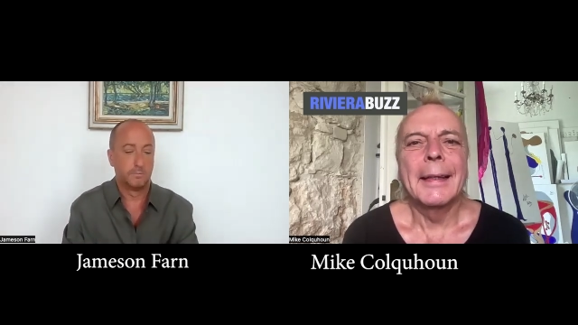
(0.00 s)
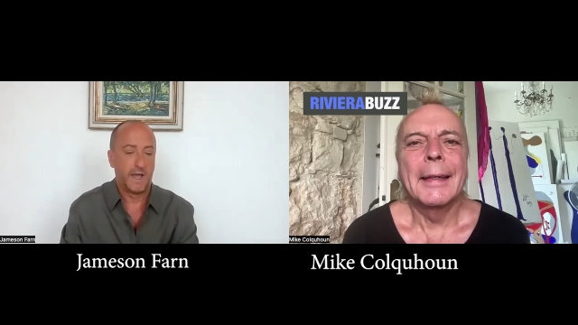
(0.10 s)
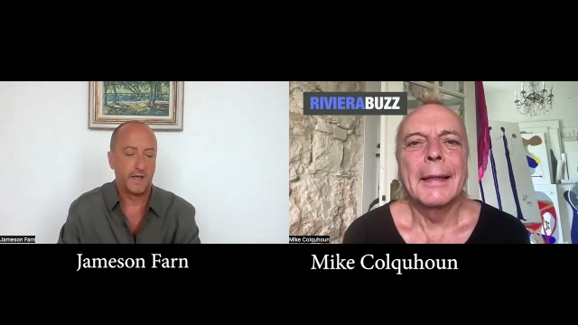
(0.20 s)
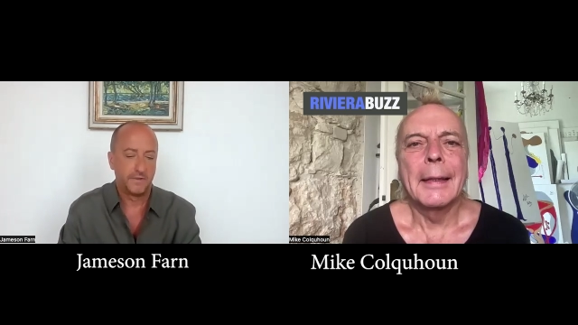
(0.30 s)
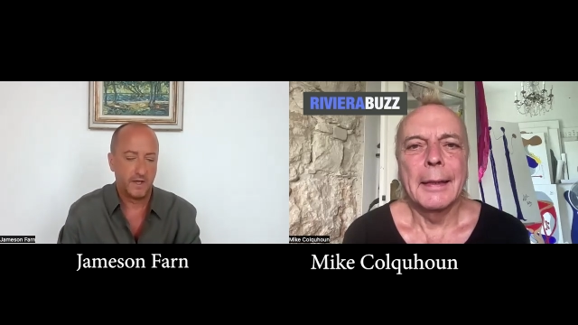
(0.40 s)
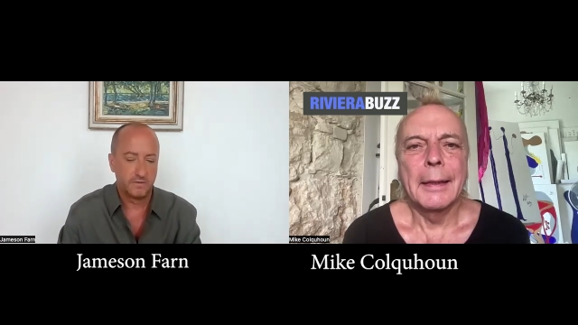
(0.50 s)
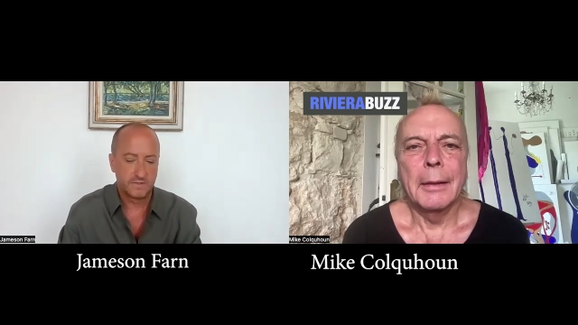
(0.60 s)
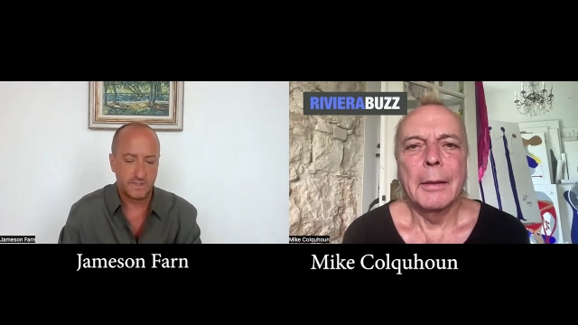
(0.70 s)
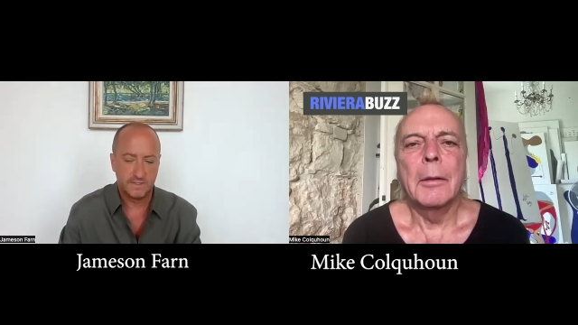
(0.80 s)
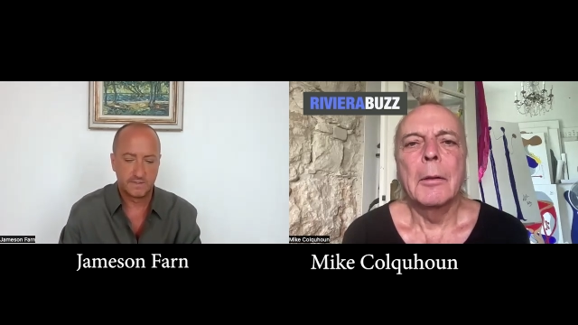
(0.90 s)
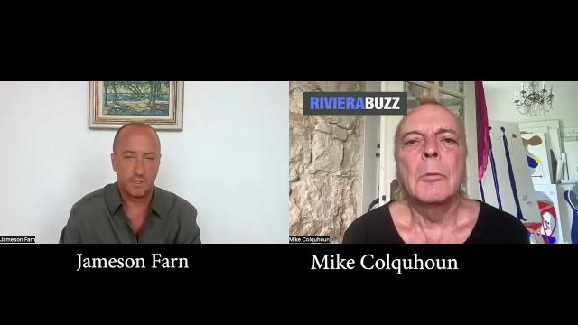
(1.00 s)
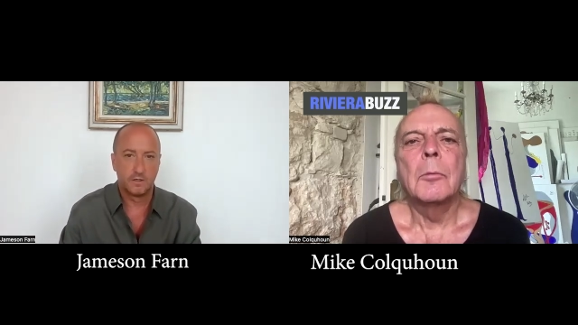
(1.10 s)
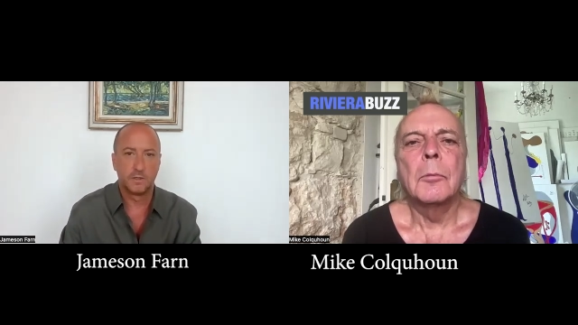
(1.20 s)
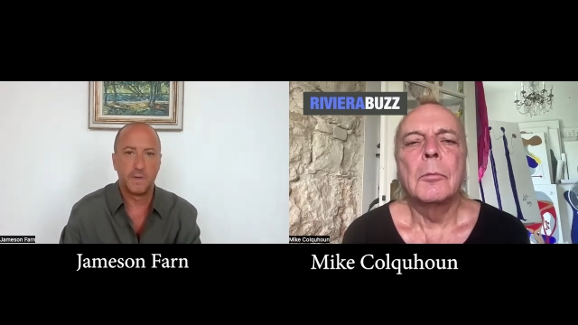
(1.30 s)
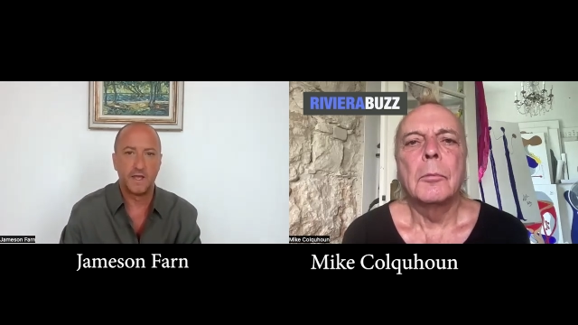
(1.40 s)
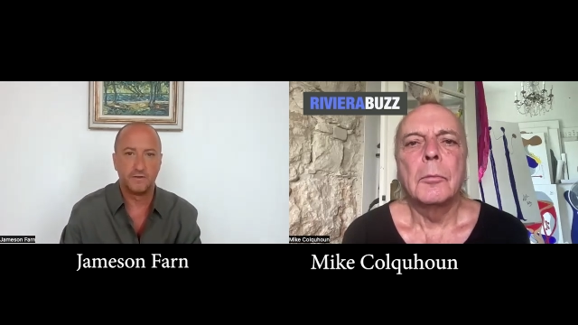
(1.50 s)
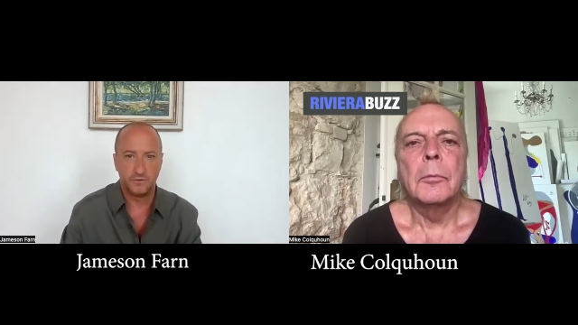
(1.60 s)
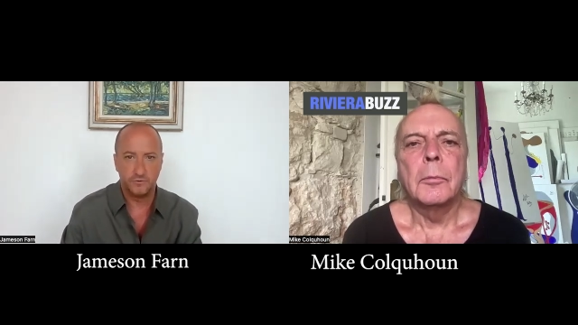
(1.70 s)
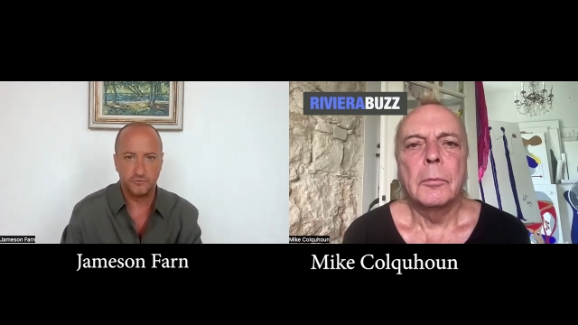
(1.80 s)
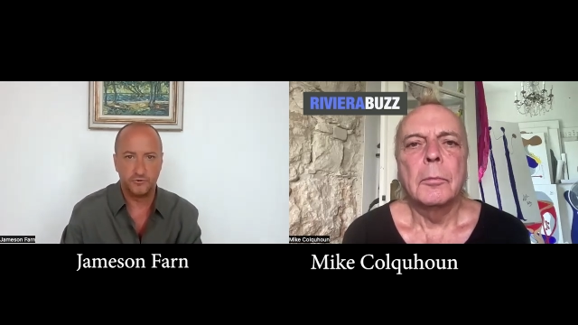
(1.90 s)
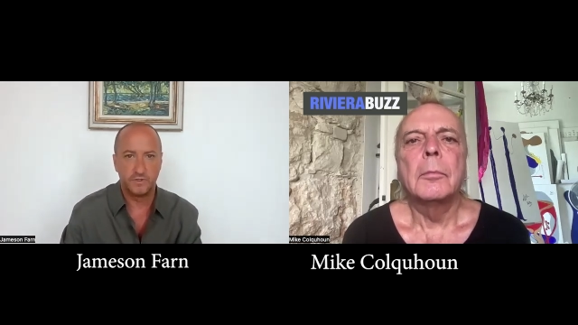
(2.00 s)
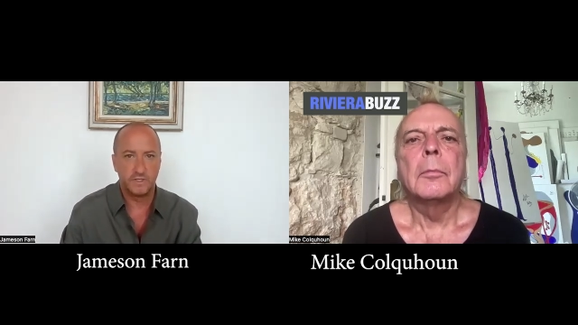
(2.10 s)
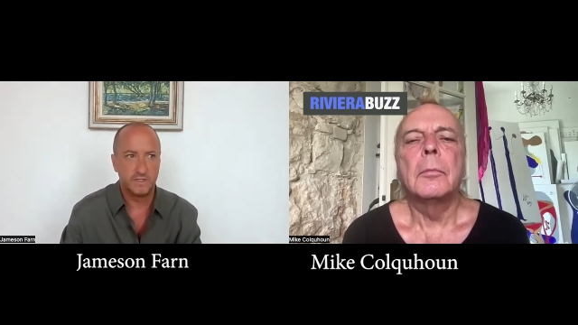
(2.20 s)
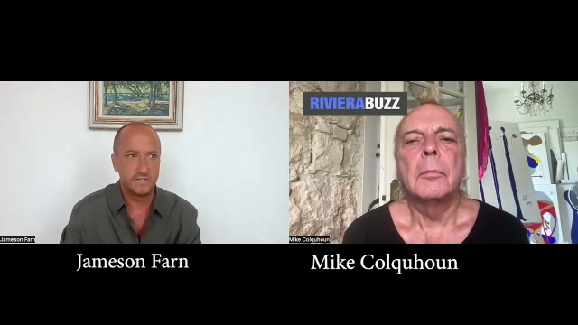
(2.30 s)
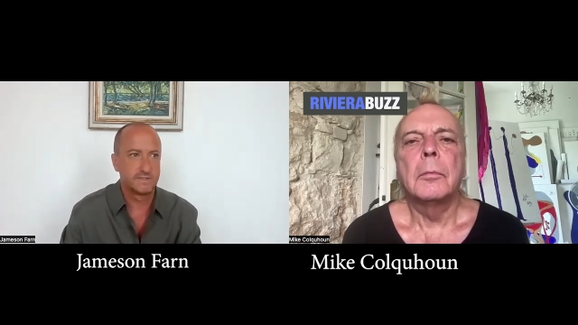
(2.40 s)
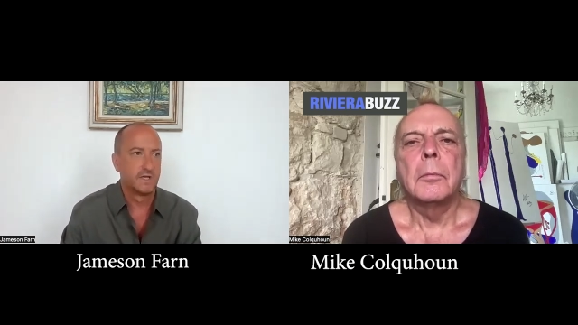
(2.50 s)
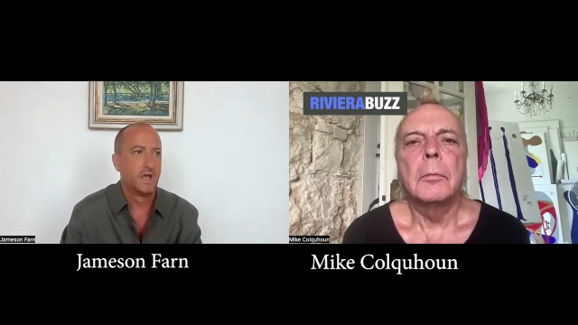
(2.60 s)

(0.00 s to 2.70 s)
Speaker 1: bathhouse. It's called La Bandouche in Nice.